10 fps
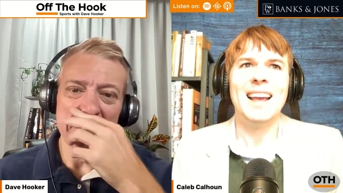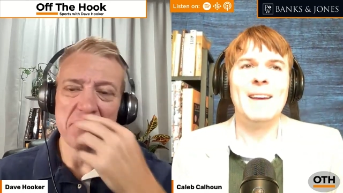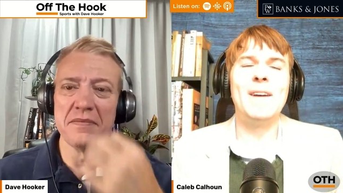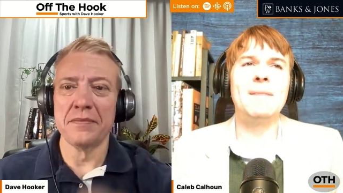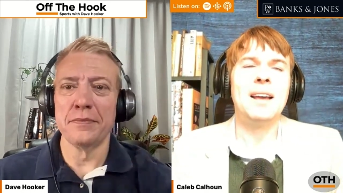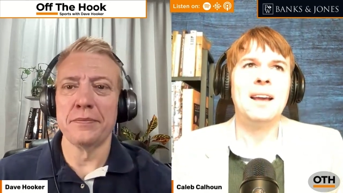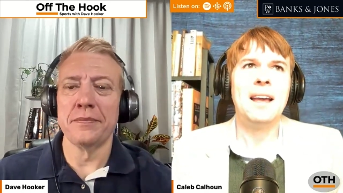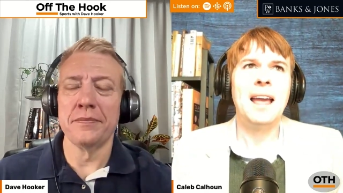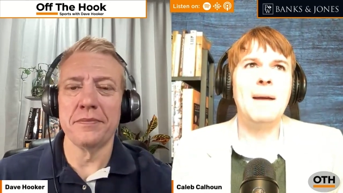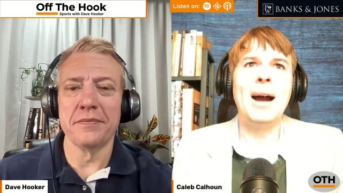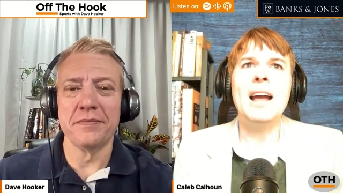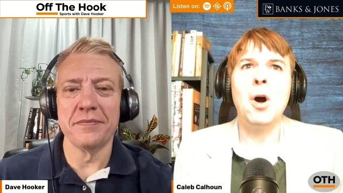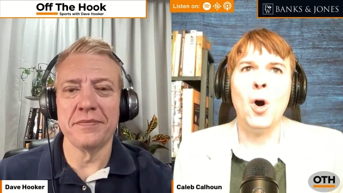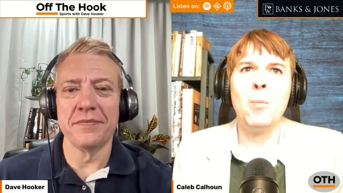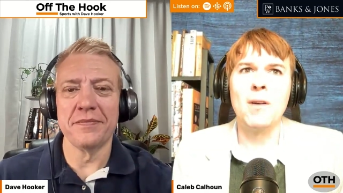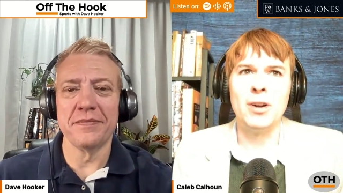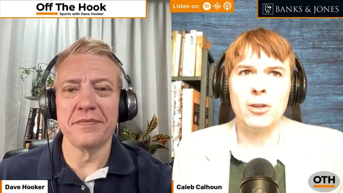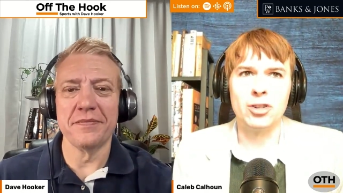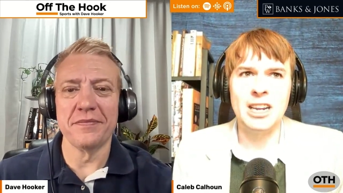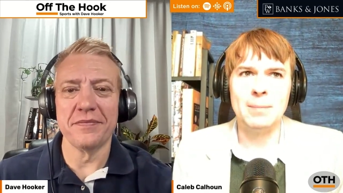Speaker 1: am I a homer of
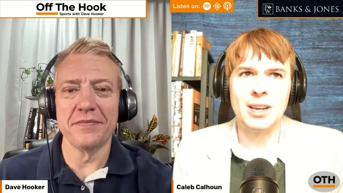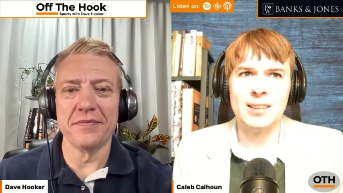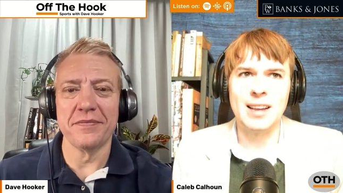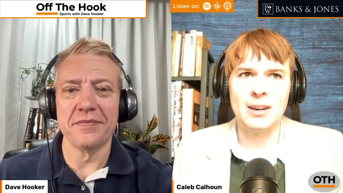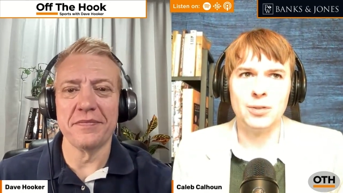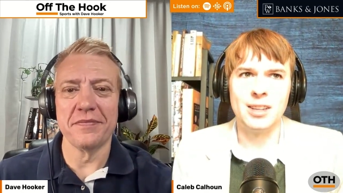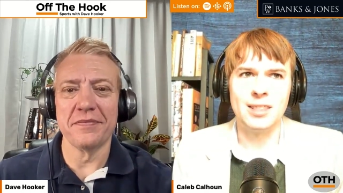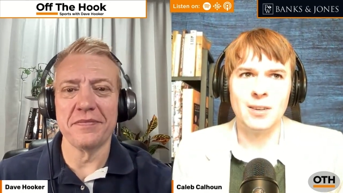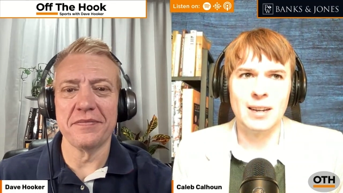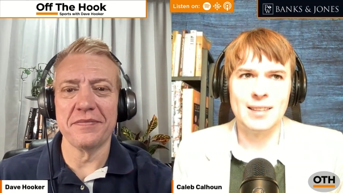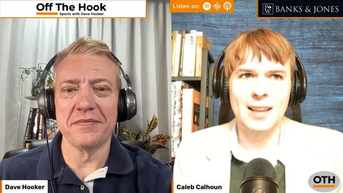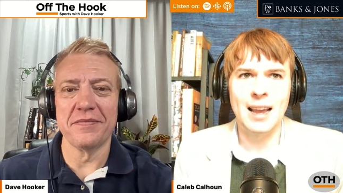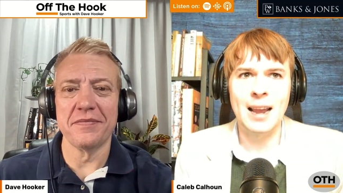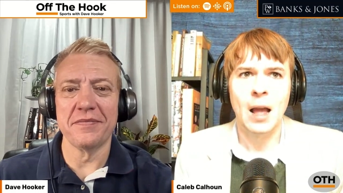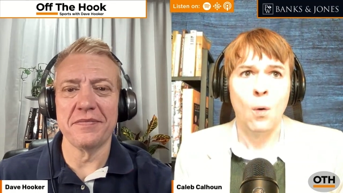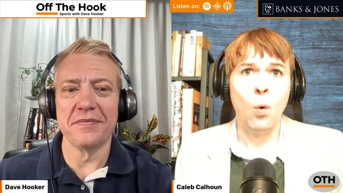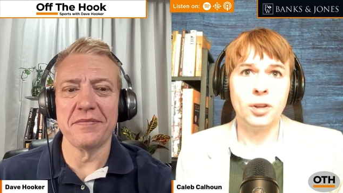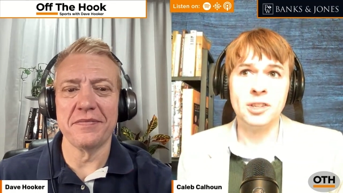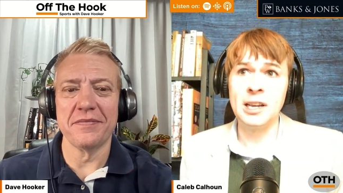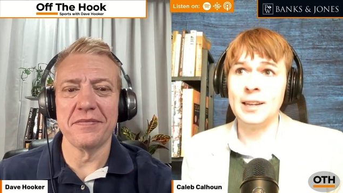another team because I don't sit there and say, well,
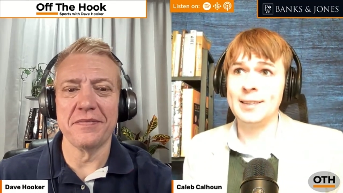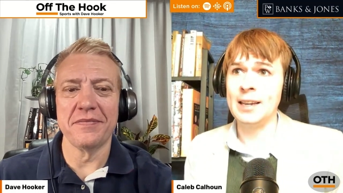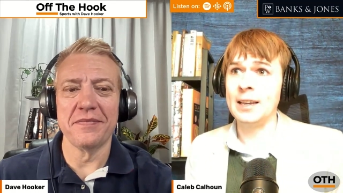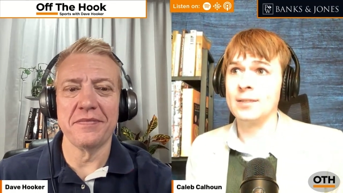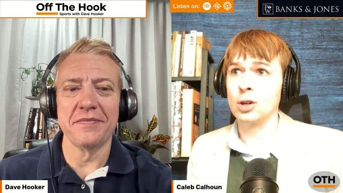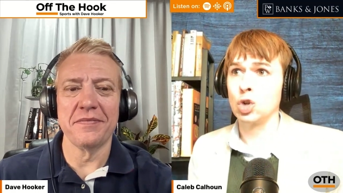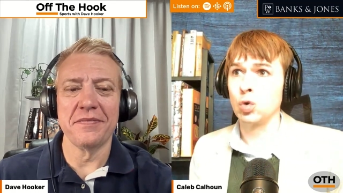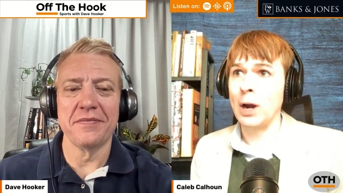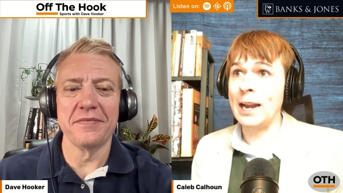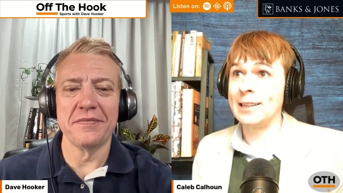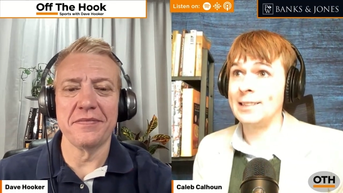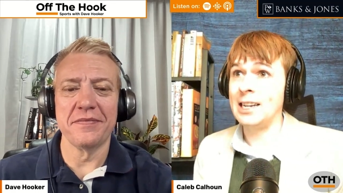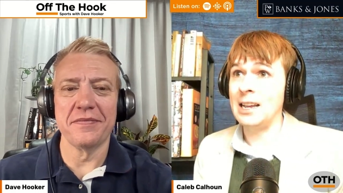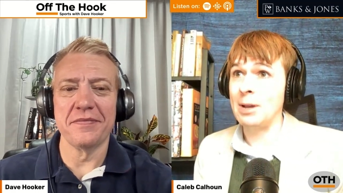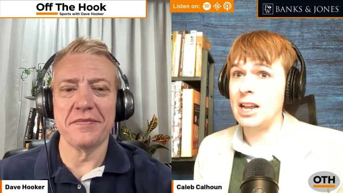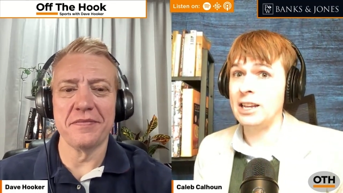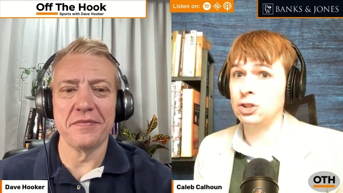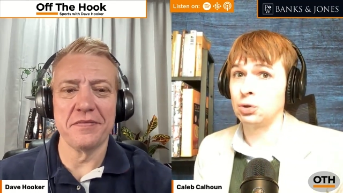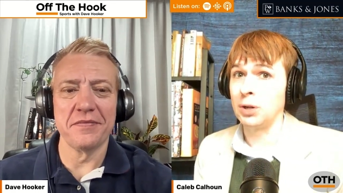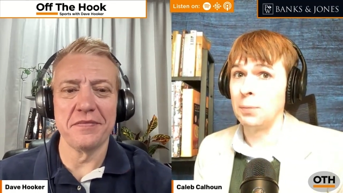Tennessee is the greatest team in
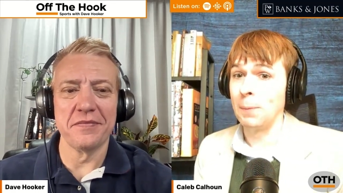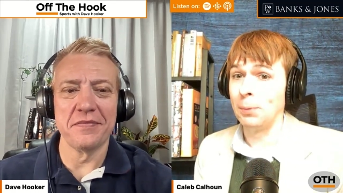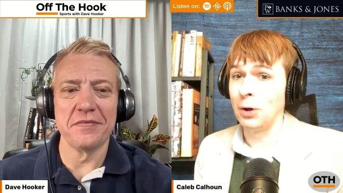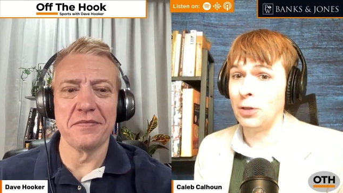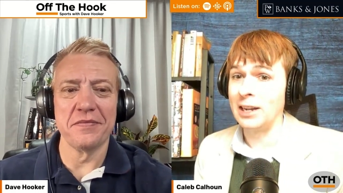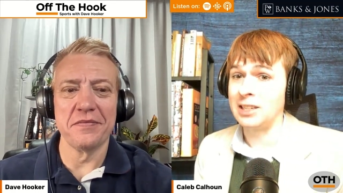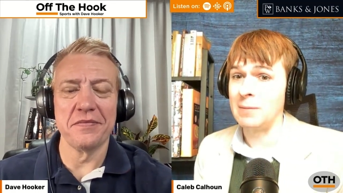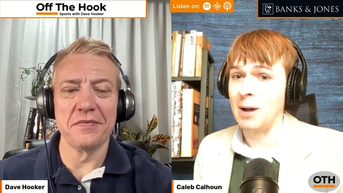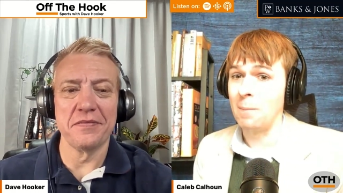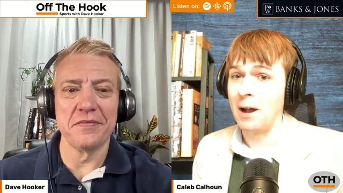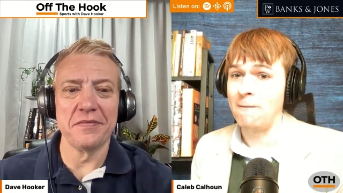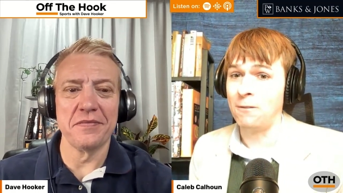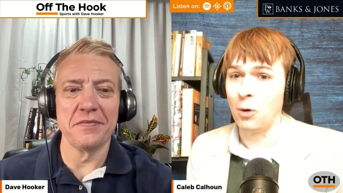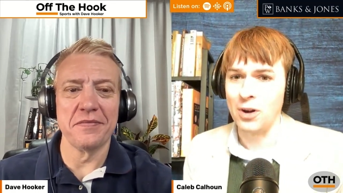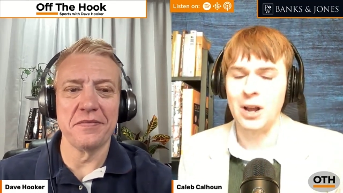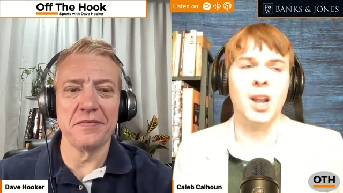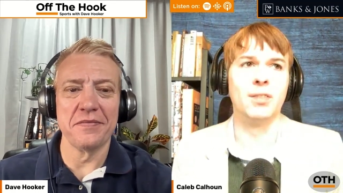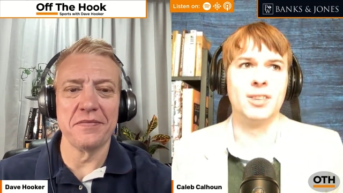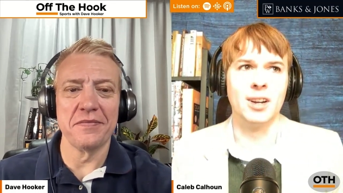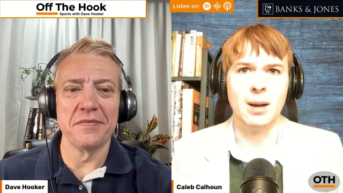history and would blow that team out by 40, all of
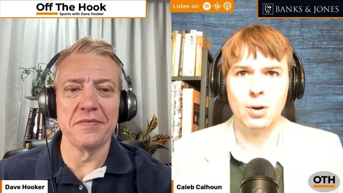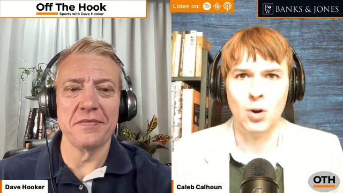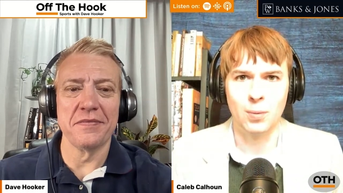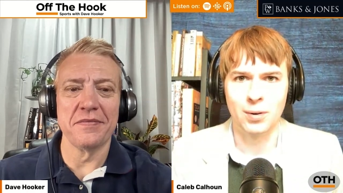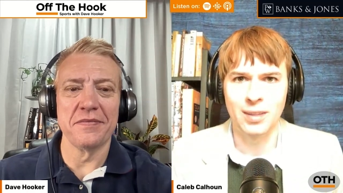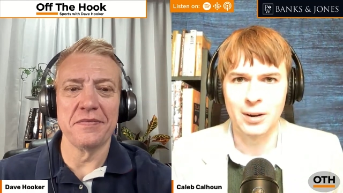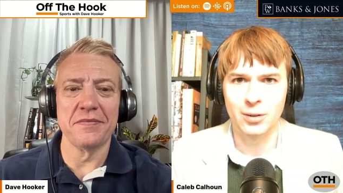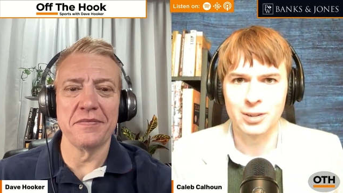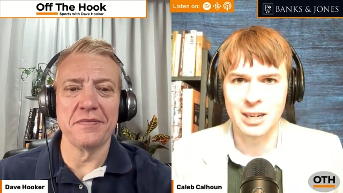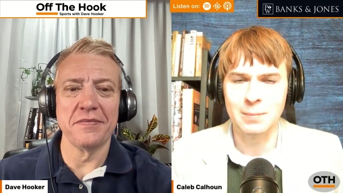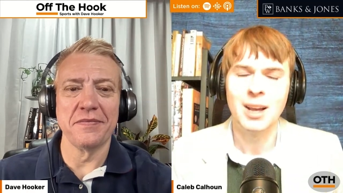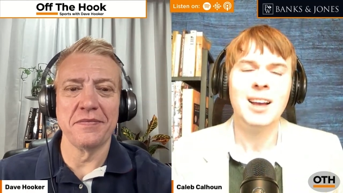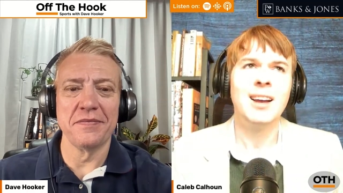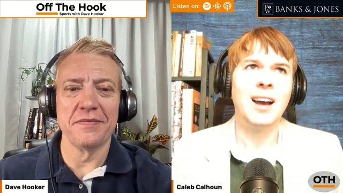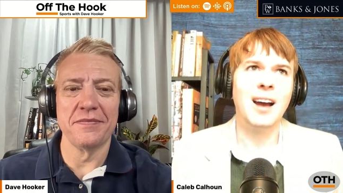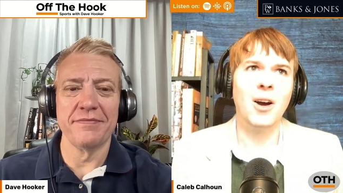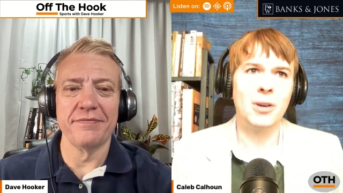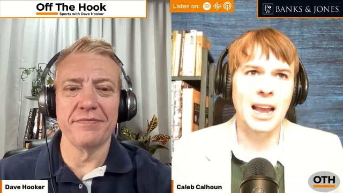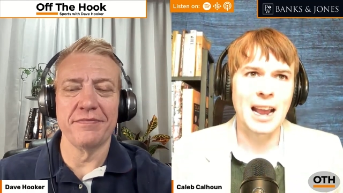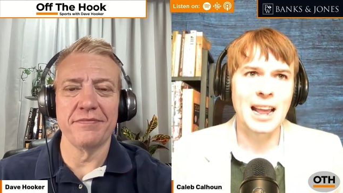a sudden I'm a homer of that other team.
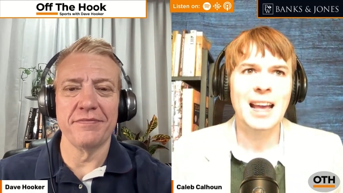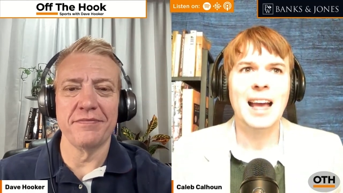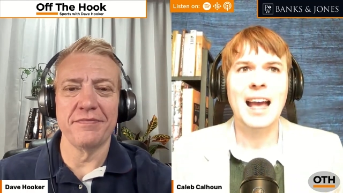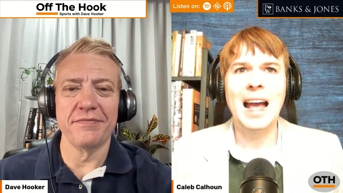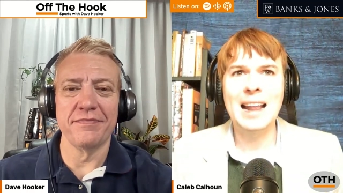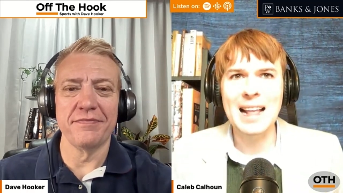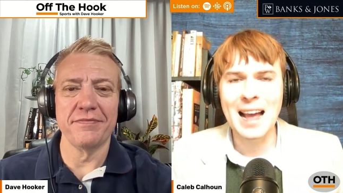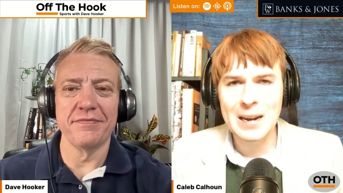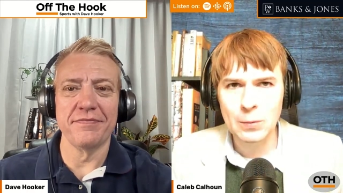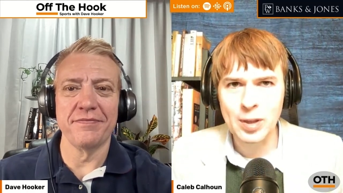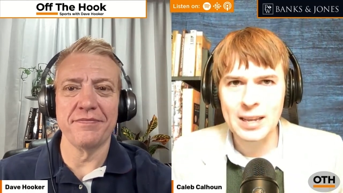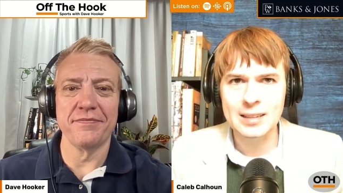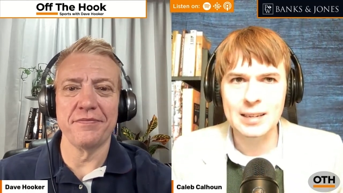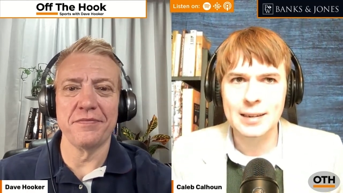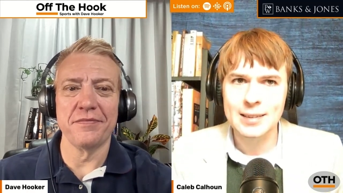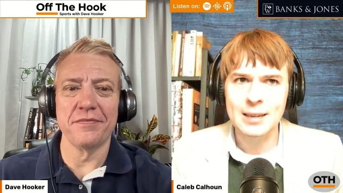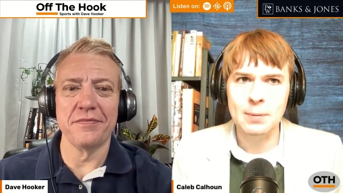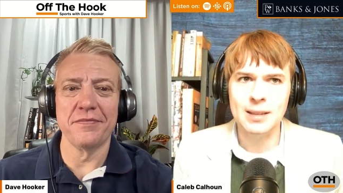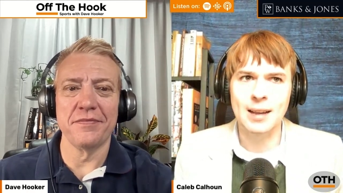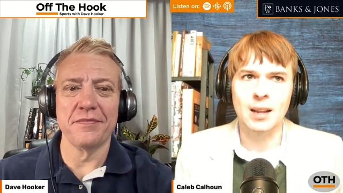Okay. I don't think Tennessee
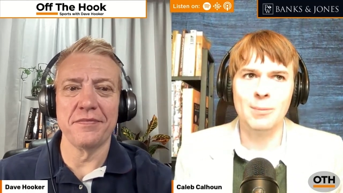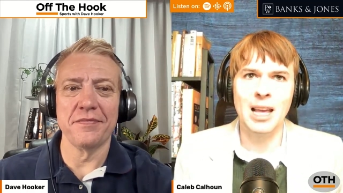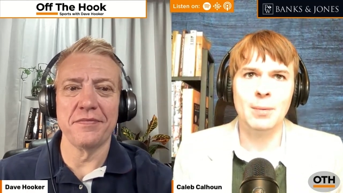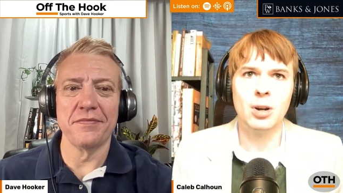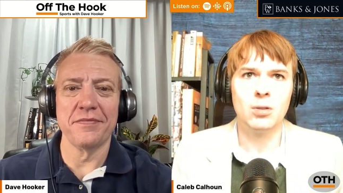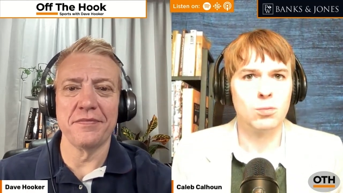beats Alabama,